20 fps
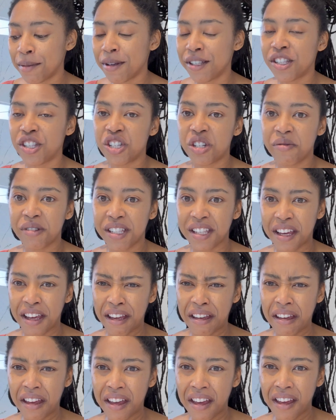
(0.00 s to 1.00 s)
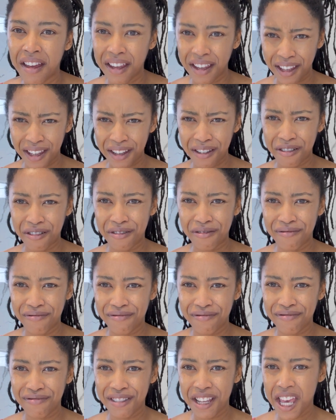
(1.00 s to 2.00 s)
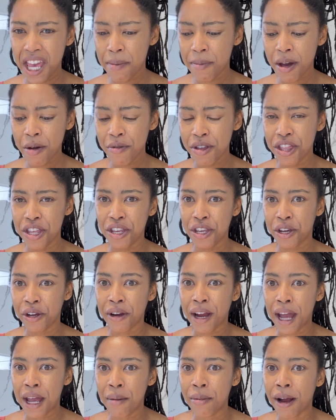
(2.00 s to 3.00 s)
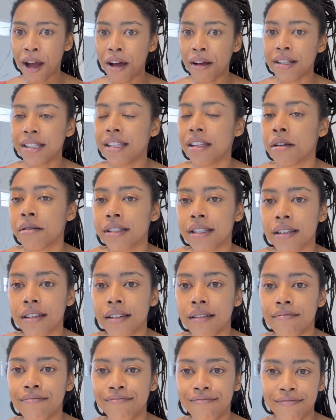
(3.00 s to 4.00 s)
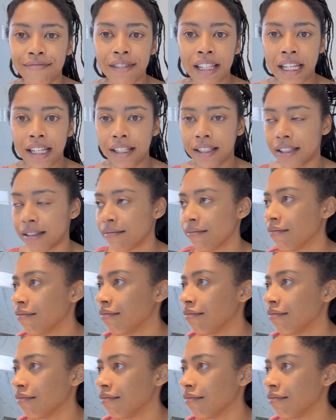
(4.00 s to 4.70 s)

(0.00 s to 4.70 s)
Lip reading: My sister was like, ew, they came out with your eyebrows. And I was like, thanks.